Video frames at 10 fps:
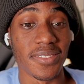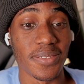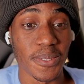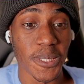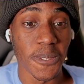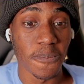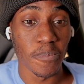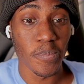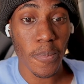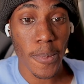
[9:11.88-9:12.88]
They even have the
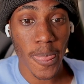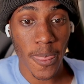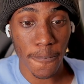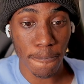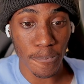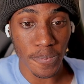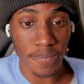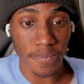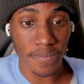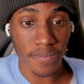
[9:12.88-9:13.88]
capability for
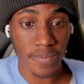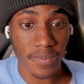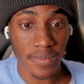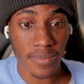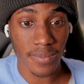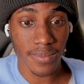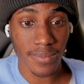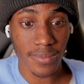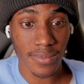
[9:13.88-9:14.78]
transit signal priority.